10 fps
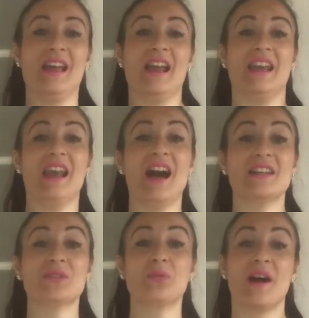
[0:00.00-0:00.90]

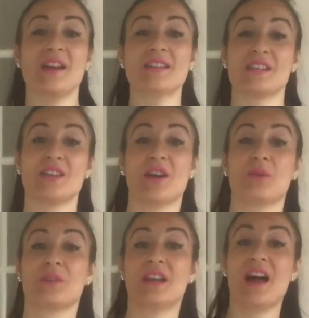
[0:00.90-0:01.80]
Last one.
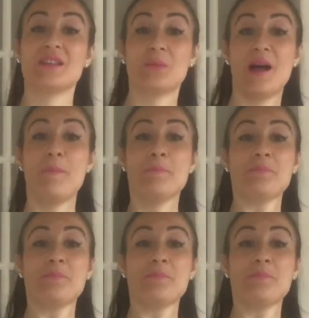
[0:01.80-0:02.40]
Circle the last one.